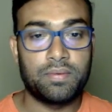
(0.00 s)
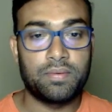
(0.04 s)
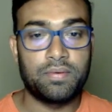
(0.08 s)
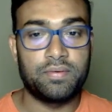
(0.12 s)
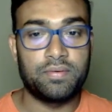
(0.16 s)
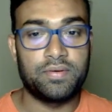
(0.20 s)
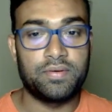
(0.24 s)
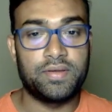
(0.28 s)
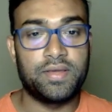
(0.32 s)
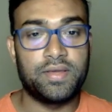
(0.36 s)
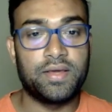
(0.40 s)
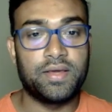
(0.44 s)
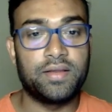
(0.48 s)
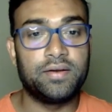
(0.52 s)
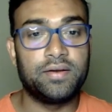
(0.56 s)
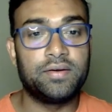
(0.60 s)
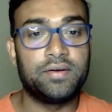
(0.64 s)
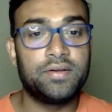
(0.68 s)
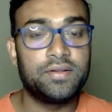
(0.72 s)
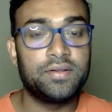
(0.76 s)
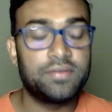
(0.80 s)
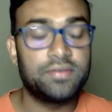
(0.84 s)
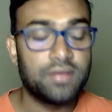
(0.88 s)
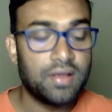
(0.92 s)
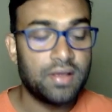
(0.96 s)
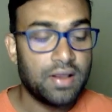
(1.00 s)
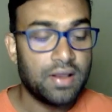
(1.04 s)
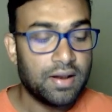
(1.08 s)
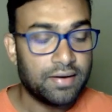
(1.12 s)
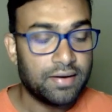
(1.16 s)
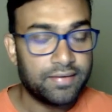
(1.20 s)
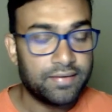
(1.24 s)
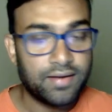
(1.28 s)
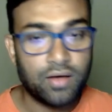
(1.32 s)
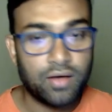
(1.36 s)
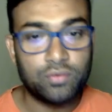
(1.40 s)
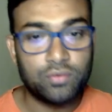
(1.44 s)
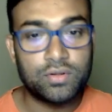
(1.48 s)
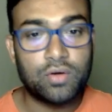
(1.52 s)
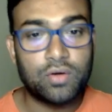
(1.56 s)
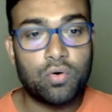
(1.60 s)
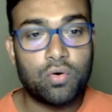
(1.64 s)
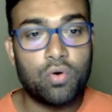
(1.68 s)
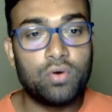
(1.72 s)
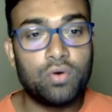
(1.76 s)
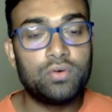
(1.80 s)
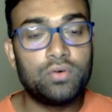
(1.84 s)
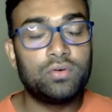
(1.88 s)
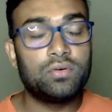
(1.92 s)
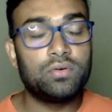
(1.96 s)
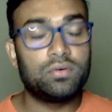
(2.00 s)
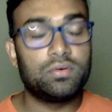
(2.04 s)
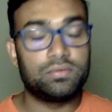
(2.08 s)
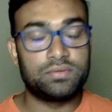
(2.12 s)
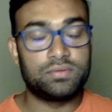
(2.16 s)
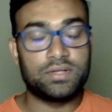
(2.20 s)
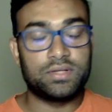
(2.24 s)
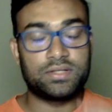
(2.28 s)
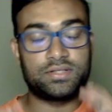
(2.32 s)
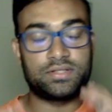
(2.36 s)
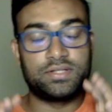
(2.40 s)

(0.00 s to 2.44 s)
Here it is. Now the